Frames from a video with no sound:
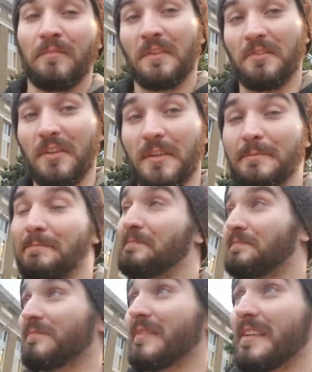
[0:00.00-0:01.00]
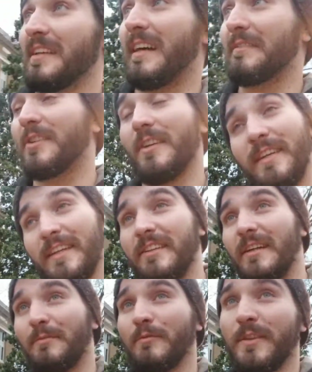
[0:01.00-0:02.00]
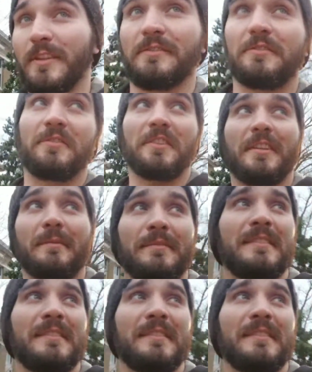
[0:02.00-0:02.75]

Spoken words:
So, I've hit a couple realtors up,